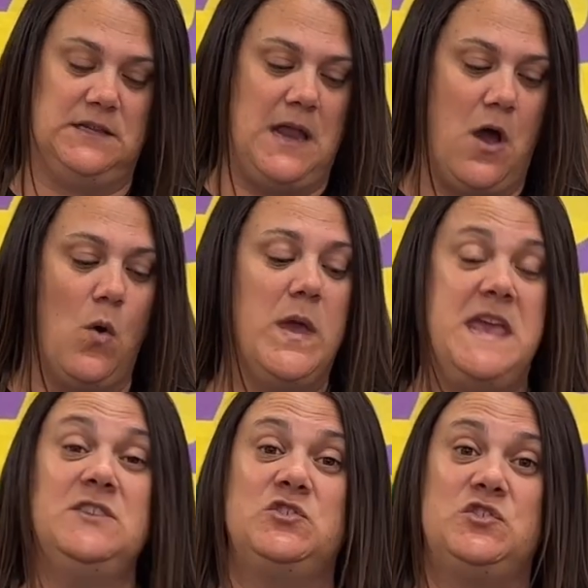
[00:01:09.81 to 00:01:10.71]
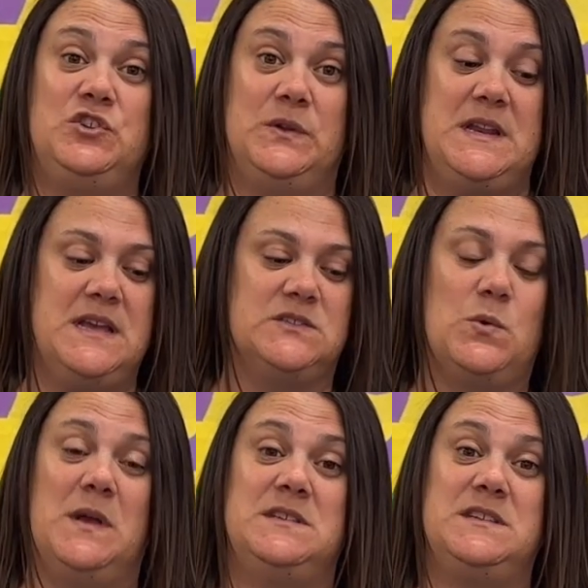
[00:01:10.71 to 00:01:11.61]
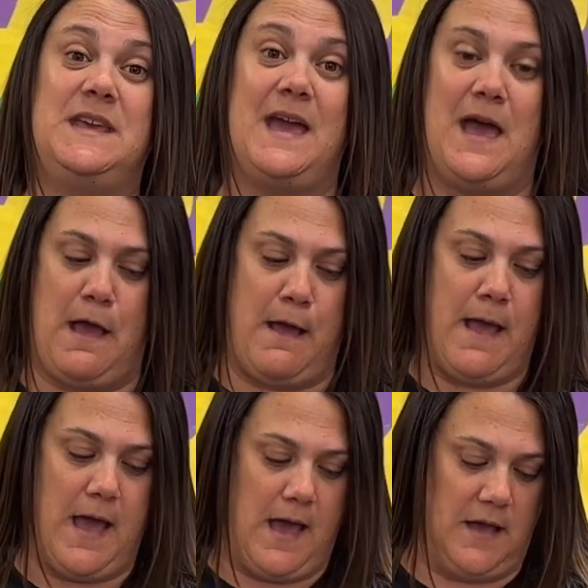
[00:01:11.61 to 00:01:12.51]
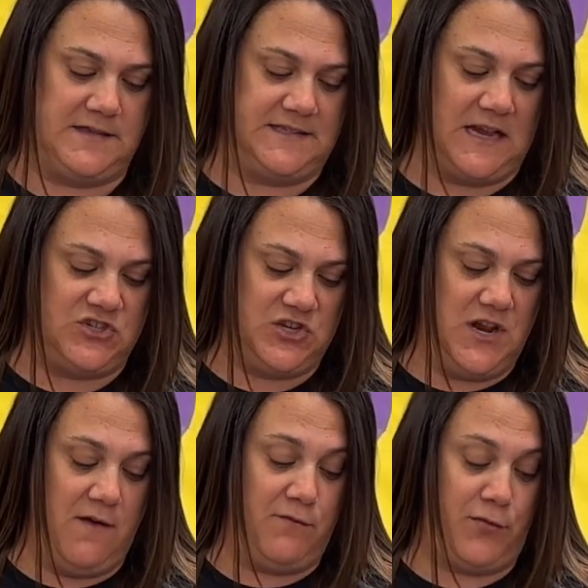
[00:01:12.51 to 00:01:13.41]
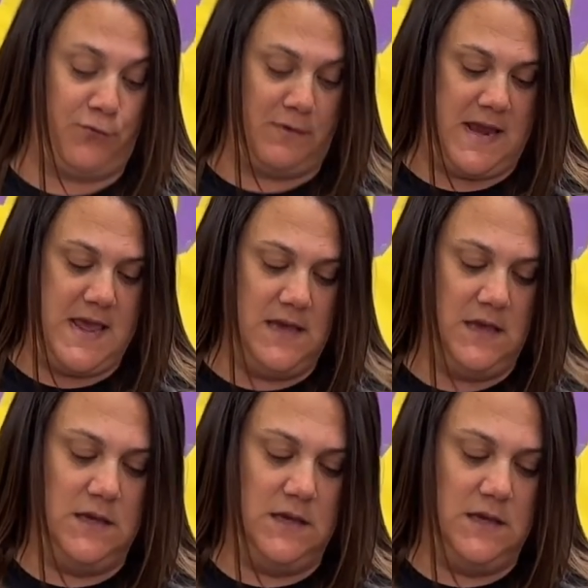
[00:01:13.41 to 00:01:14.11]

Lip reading: Now, each student is going to get a section of 3